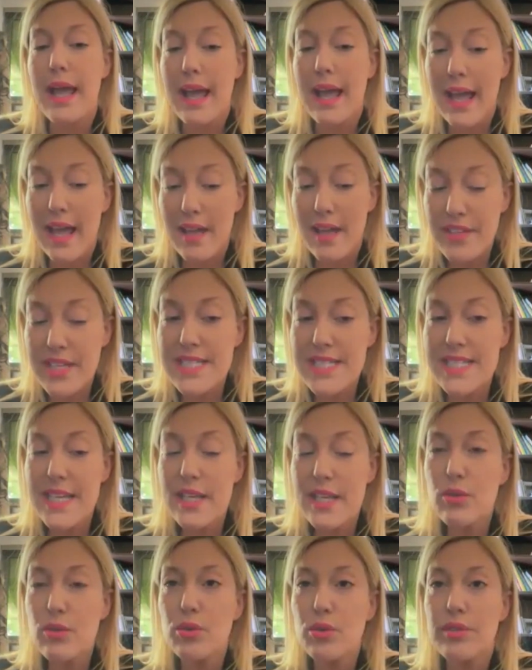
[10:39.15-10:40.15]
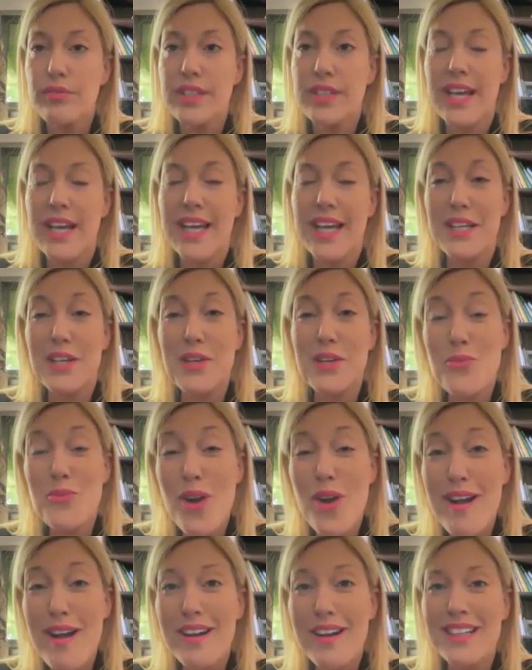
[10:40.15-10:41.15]
Having said all of that,
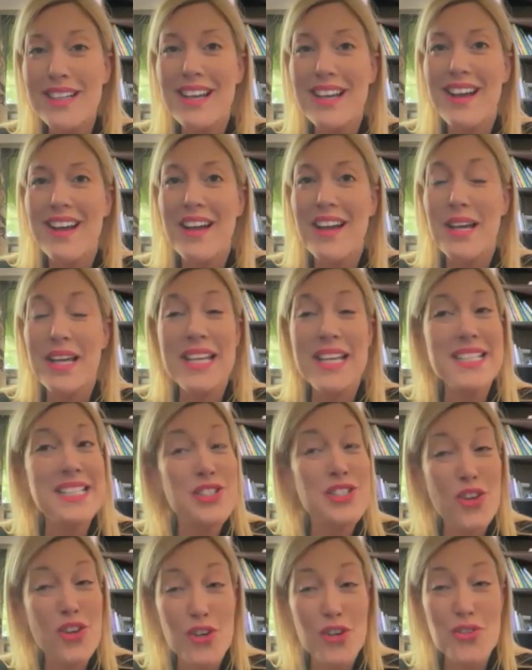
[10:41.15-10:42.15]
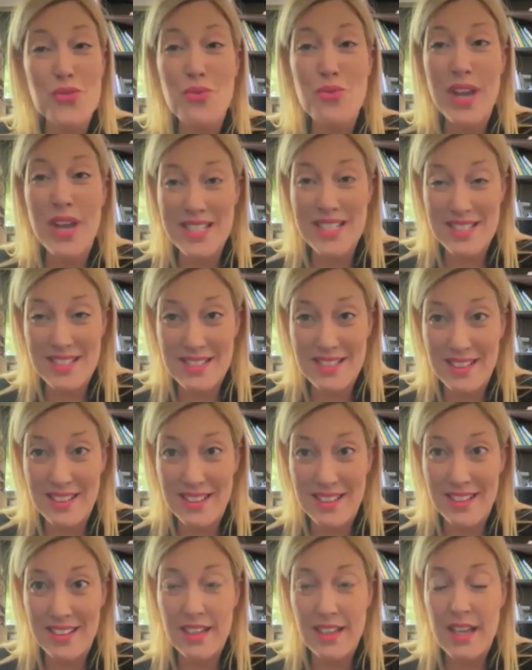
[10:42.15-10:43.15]
Iran is not
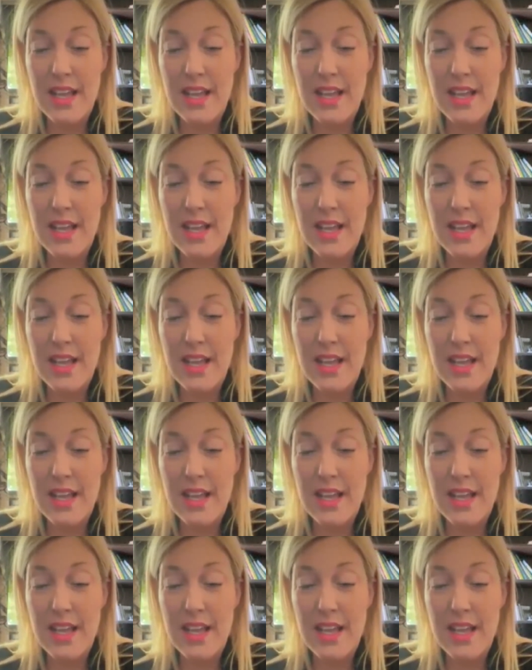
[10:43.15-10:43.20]
resting.